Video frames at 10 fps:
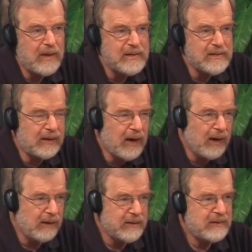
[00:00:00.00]

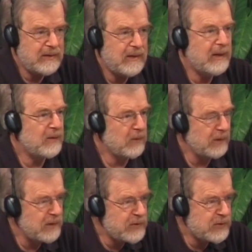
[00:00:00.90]
psychology and
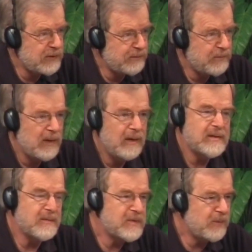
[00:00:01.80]
religion,
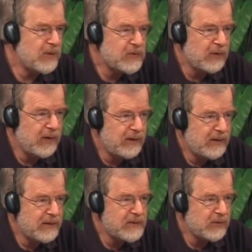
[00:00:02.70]
some spiritual ideas.